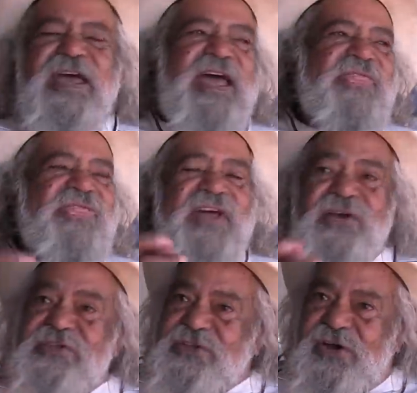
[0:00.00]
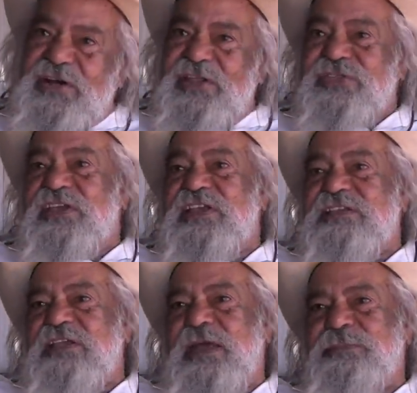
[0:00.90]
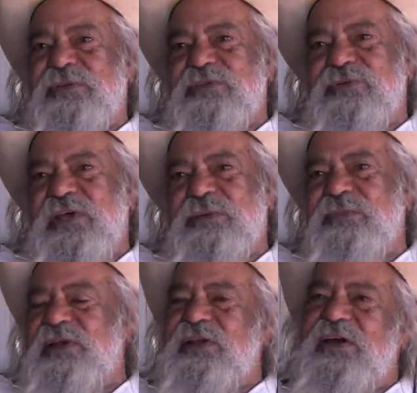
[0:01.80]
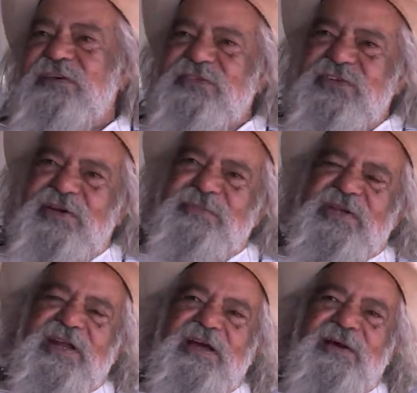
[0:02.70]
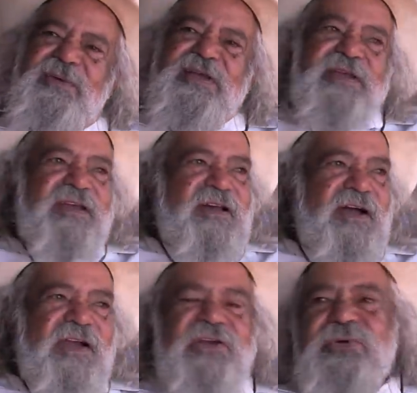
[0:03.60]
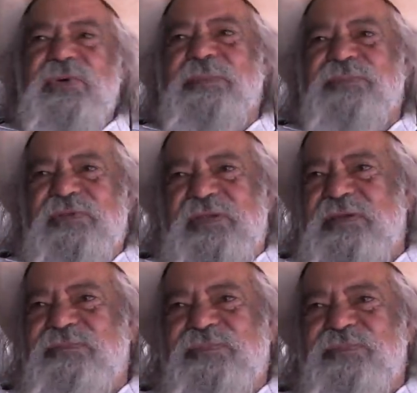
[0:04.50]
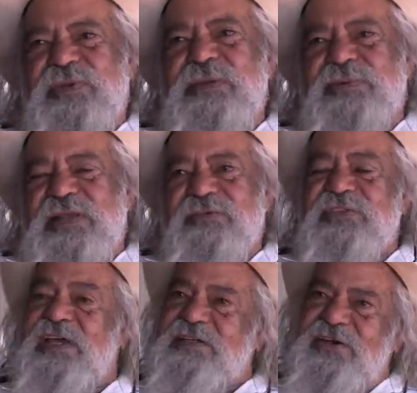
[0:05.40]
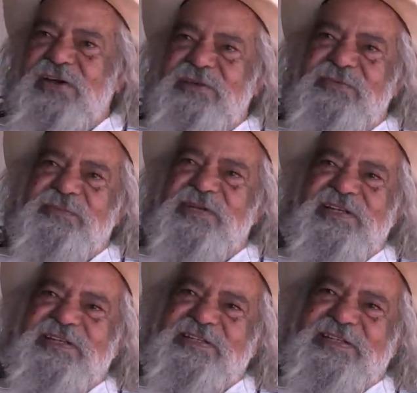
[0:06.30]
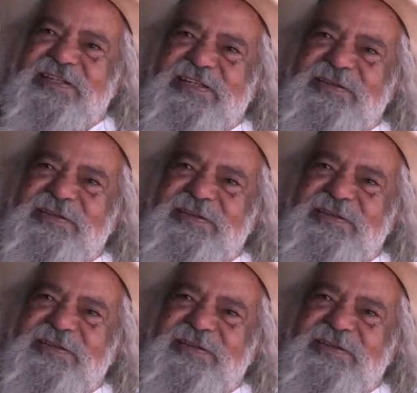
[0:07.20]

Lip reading: And those kind of things happened throughout my lifetime. And I grew up with people having that kind of ability.